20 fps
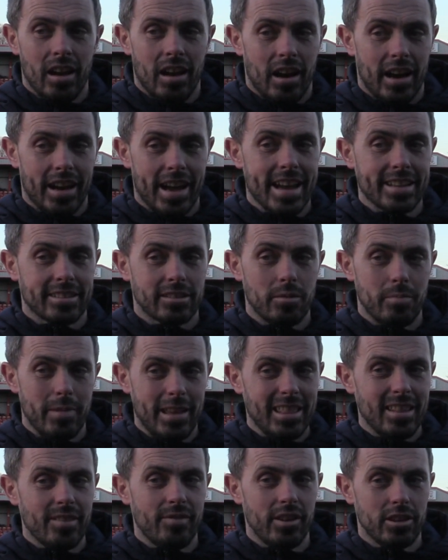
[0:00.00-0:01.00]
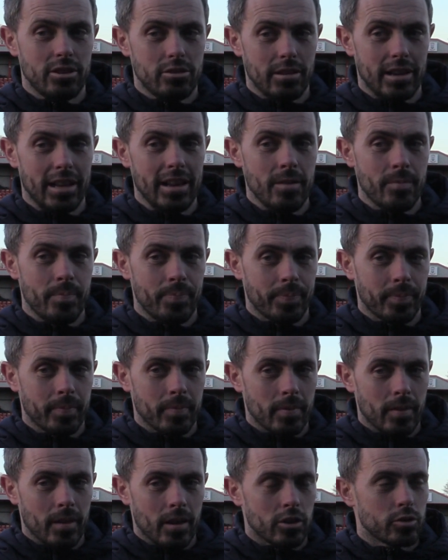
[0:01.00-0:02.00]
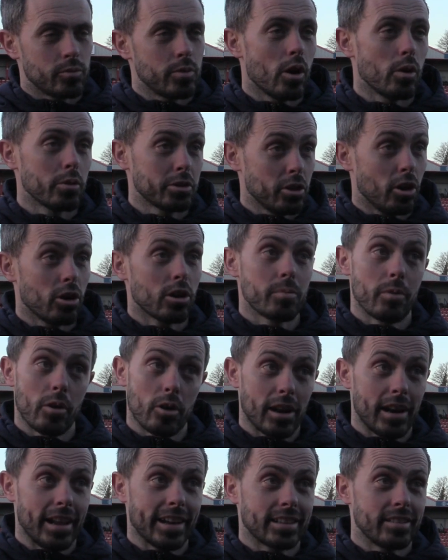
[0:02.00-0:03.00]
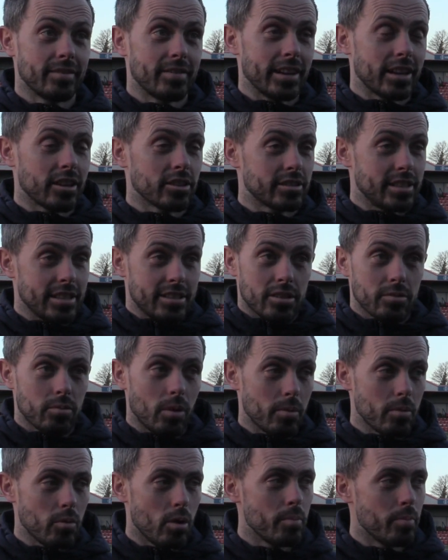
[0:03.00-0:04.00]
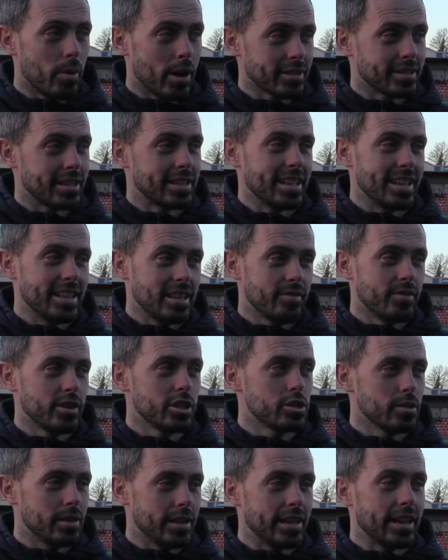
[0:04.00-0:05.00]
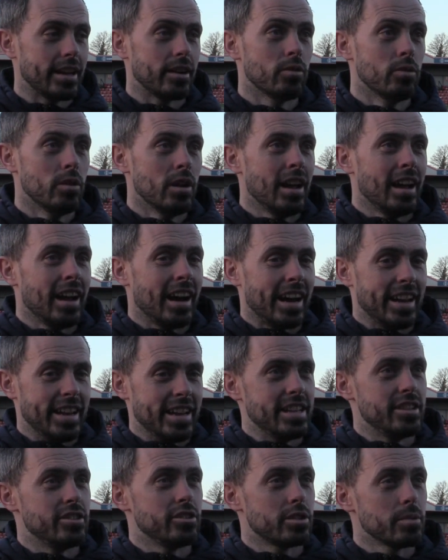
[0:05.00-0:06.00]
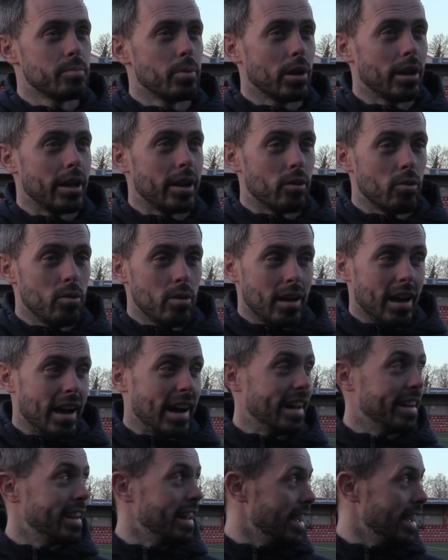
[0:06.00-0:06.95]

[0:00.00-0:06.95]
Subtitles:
I asked them individually, because we always talk about collectively, because this is what we want, but I said individually now, I need you to pull it out. And